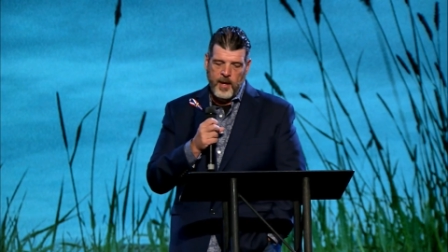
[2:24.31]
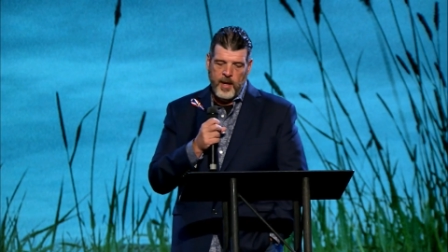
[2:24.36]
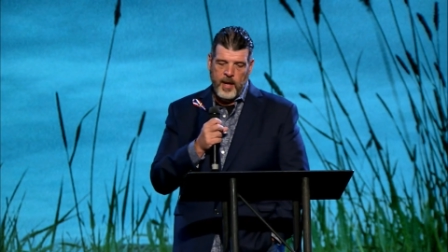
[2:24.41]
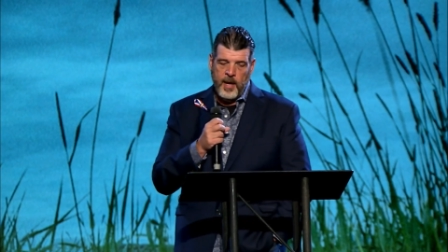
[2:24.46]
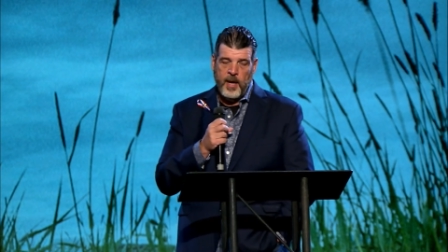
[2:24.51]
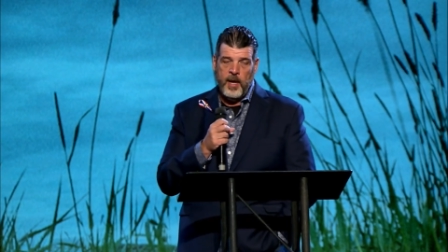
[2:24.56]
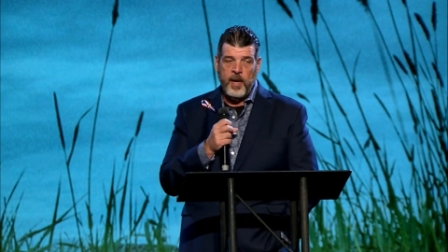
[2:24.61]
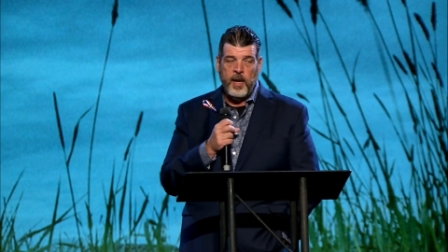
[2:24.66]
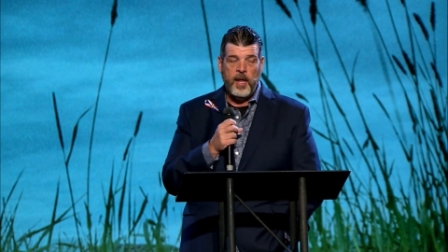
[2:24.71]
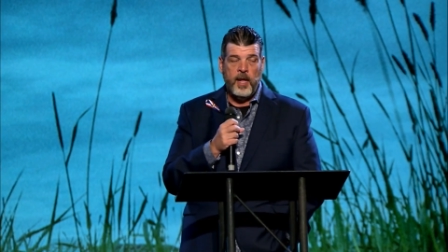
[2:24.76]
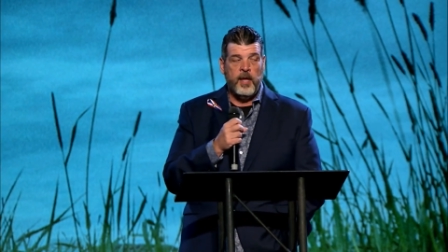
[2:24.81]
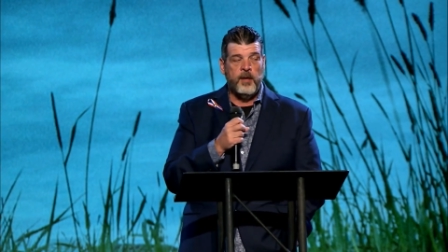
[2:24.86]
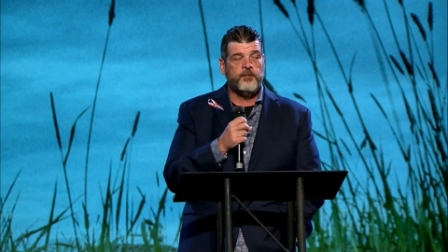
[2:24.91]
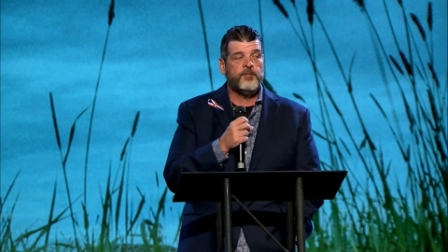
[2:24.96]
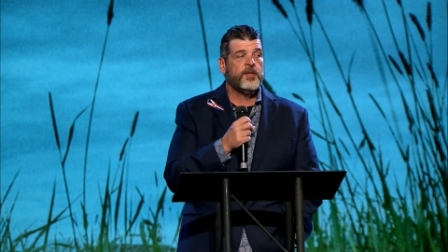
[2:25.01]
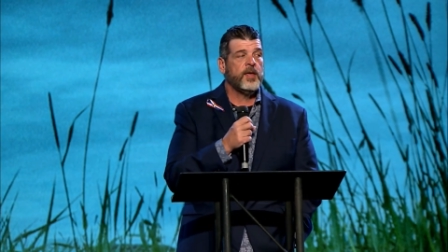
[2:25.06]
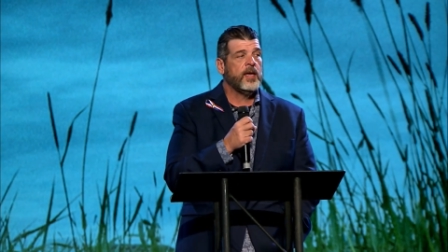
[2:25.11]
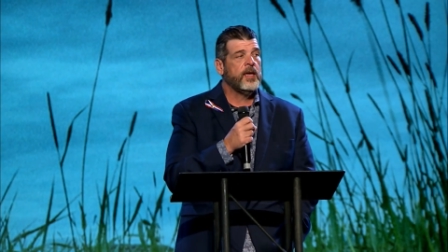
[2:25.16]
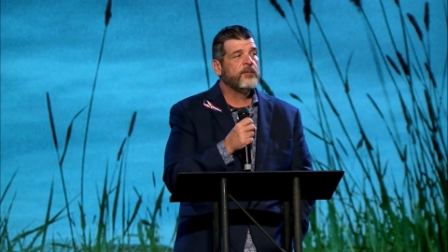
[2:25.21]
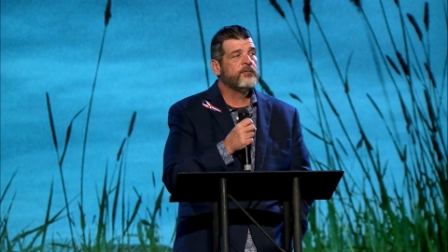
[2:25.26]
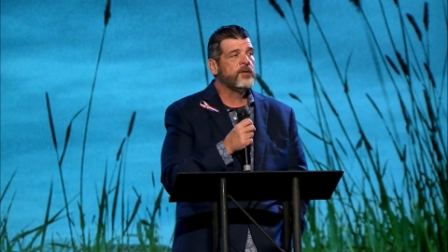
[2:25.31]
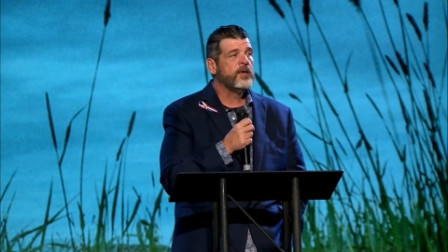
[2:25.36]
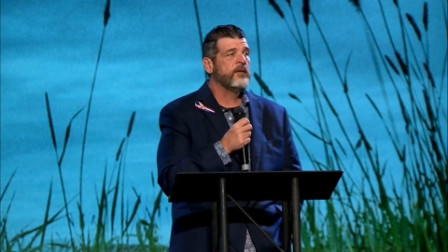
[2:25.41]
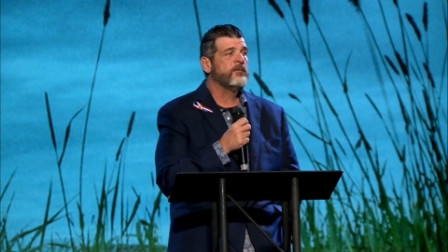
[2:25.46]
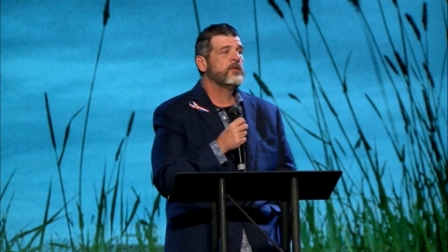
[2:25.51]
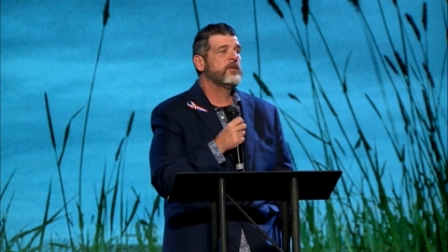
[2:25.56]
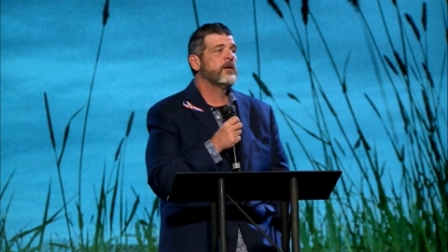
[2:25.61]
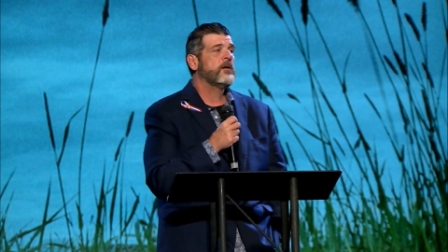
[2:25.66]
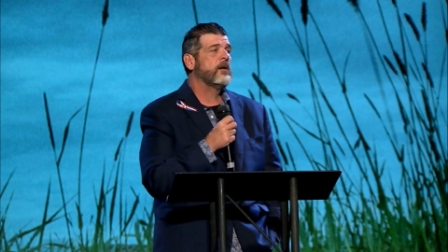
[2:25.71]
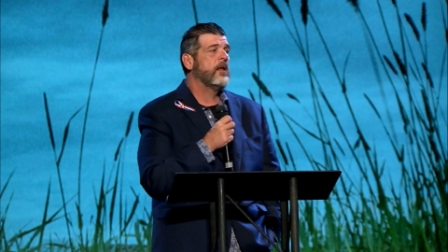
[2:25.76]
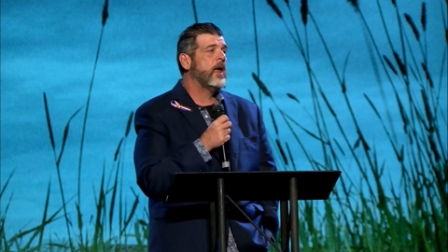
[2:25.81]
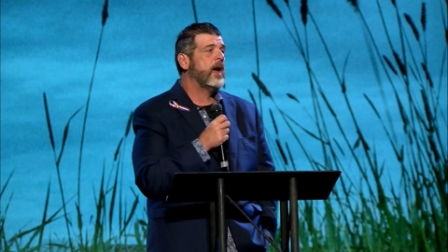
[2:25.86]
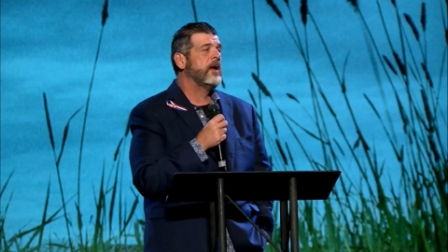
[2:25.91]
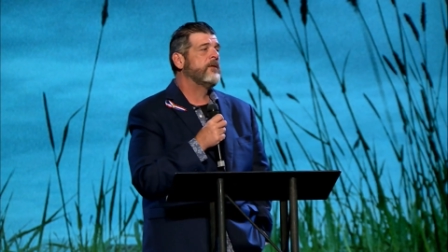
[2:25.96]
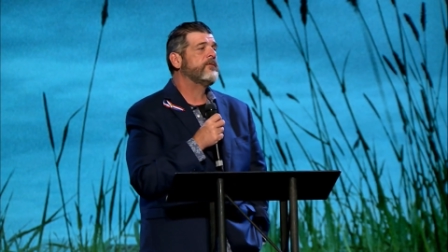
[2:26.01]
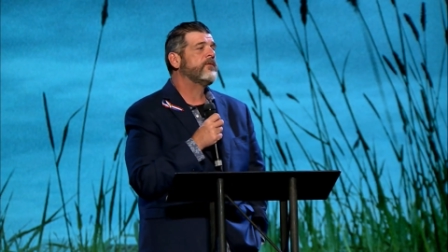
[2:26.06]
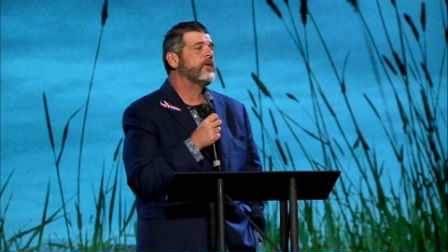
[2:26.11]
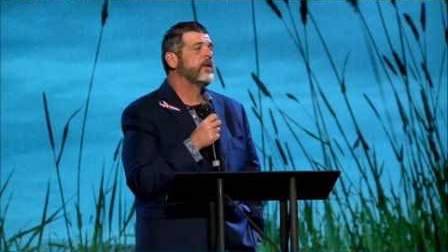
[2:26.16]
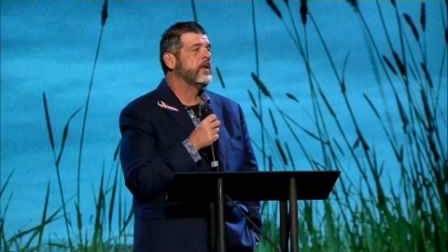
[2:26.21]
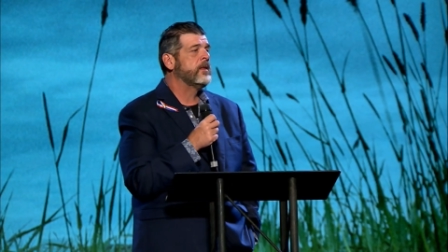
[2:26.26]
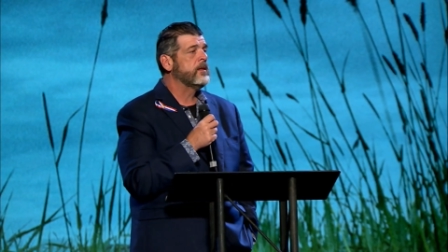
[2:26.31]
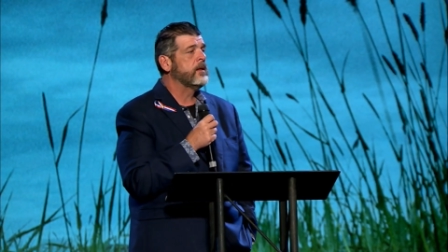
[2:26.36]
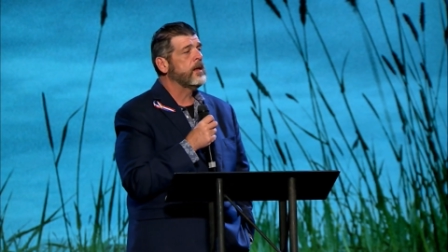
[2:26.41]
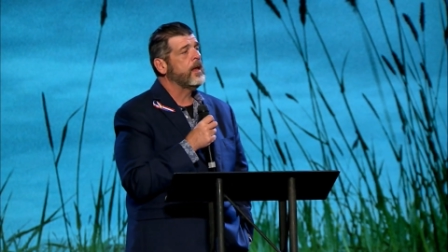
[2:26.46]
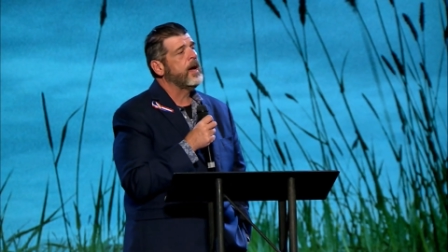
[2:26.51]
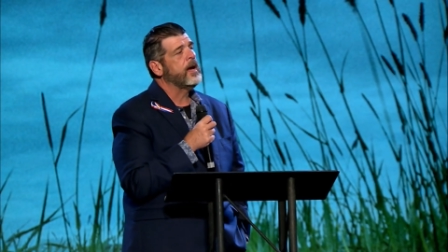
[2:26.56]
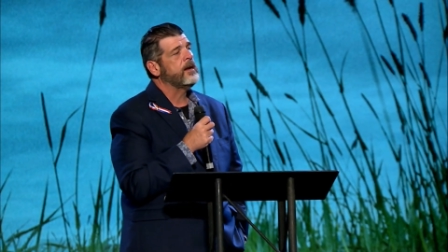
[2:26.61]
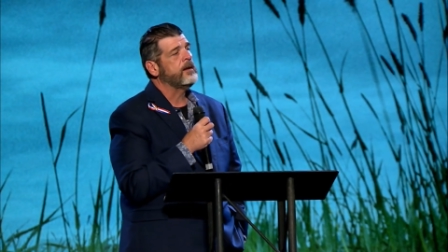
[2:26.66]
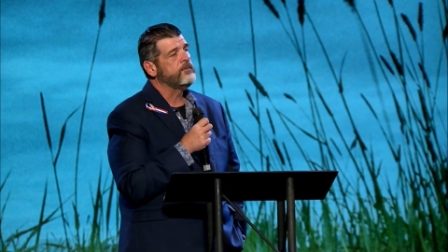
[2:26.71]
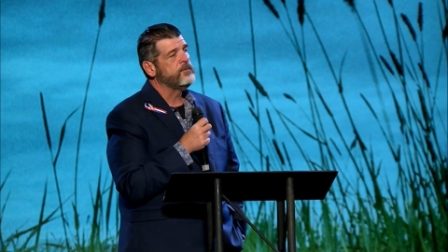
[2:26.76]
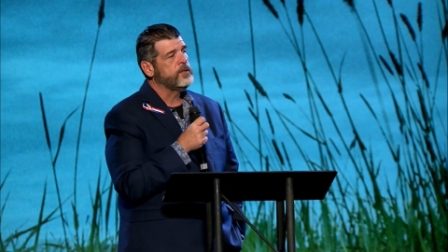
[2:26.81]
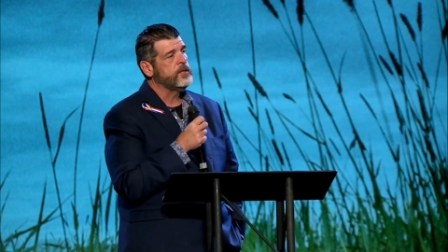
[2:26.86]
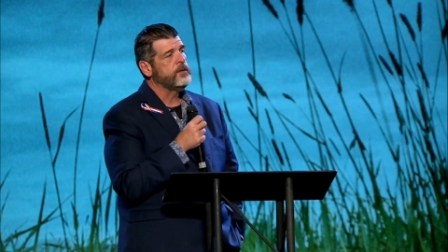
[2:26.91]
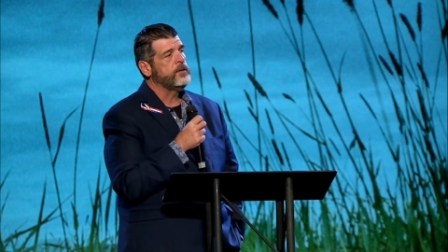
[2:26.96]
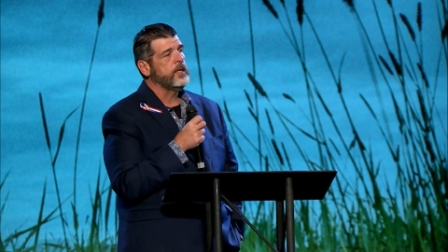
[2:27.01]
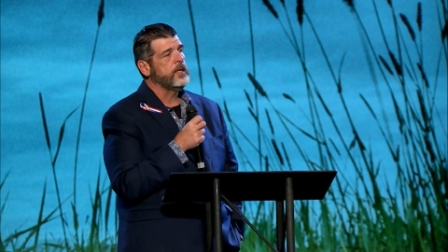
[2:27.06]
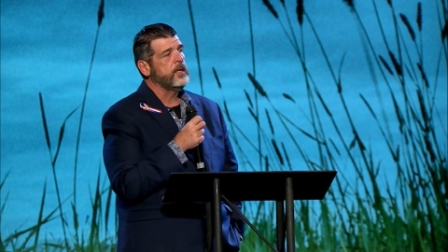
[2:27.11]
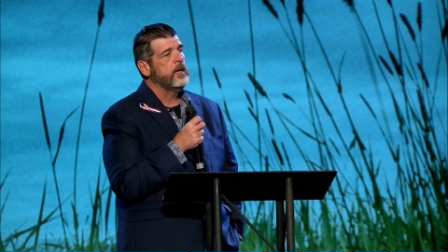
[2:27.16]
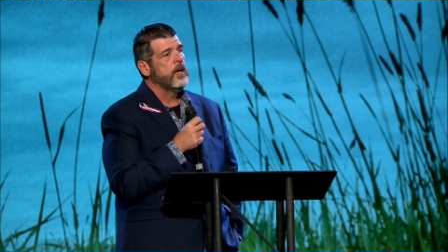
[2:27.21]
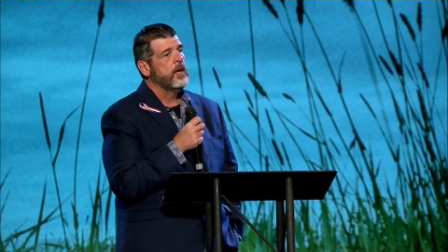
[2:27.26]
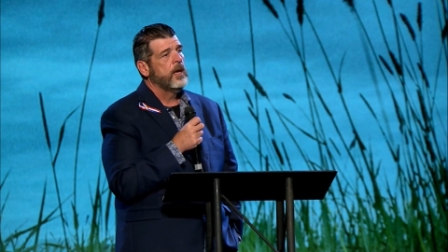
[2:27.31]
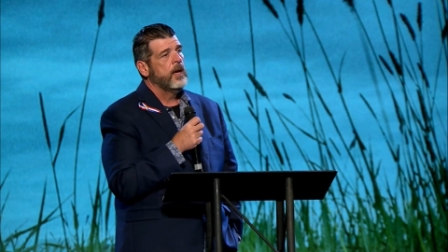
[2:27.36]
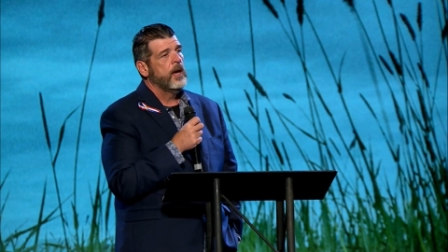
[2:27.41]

and if they have given their life in the line of duty,